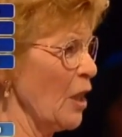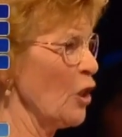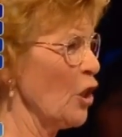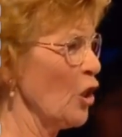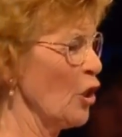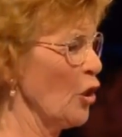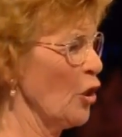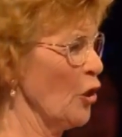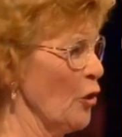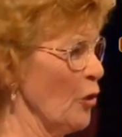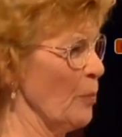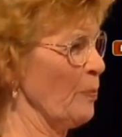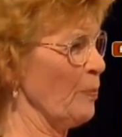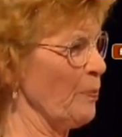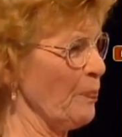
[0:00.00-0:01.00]
Simo, can you get
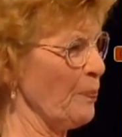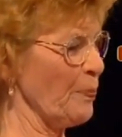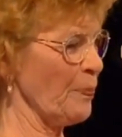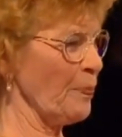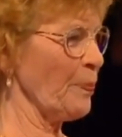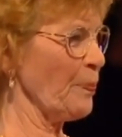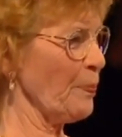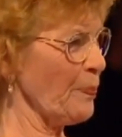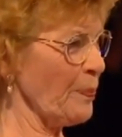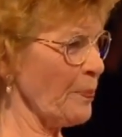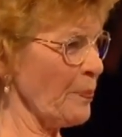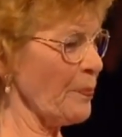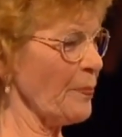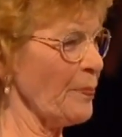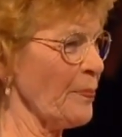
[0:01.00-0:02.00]
us there?
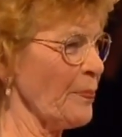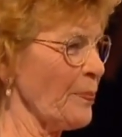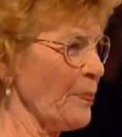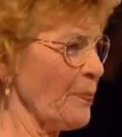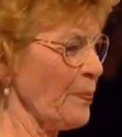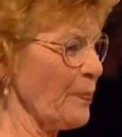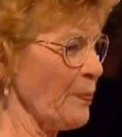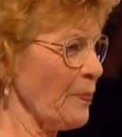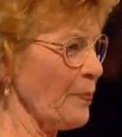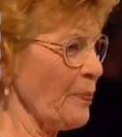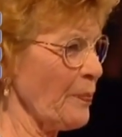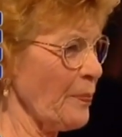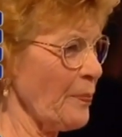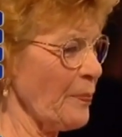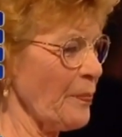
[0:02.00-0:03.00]
Uh,
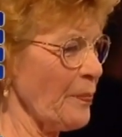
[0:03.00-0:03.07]
we've been